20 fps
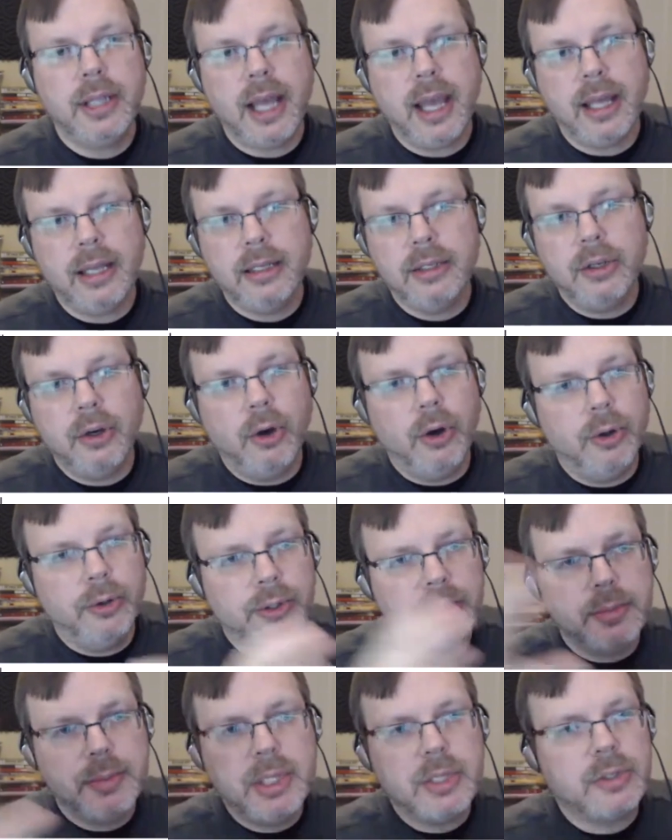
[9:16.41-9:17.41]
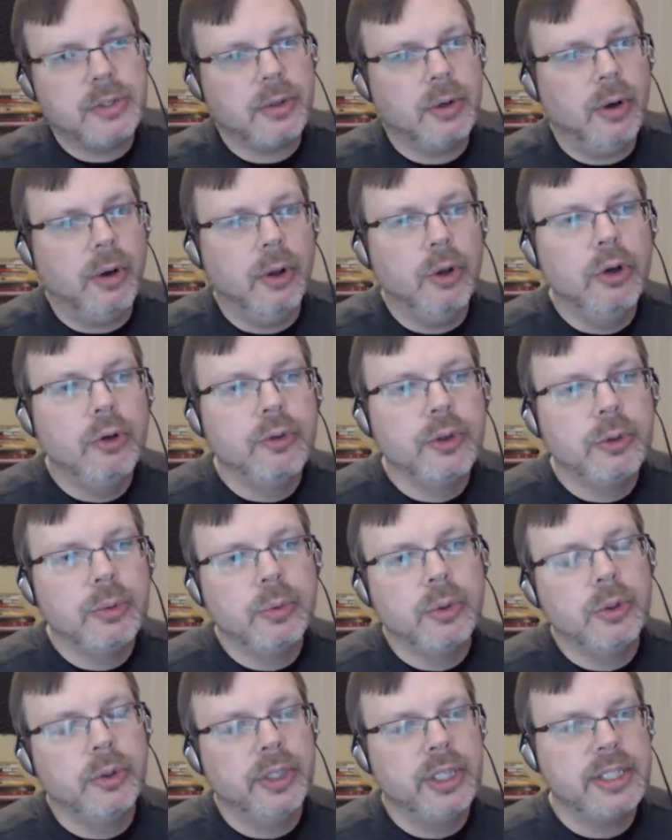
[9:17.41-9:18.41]
that all these pieces are all over the
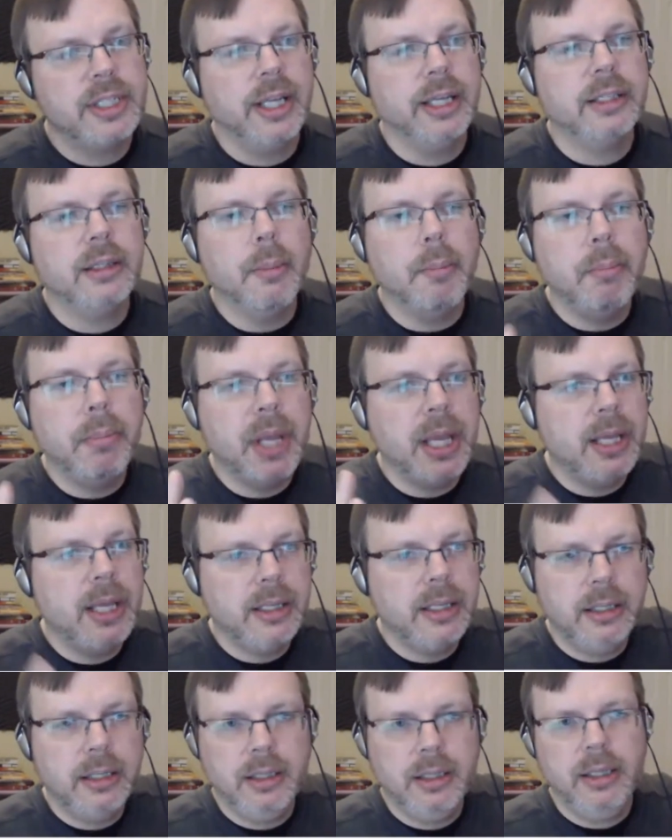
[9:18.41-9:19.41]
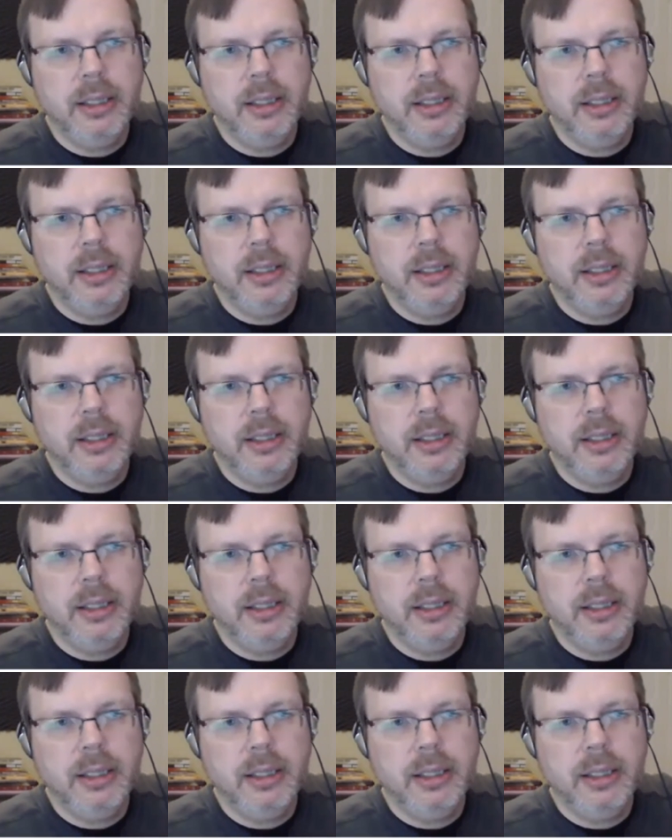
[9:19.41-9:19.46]
world. It's like the big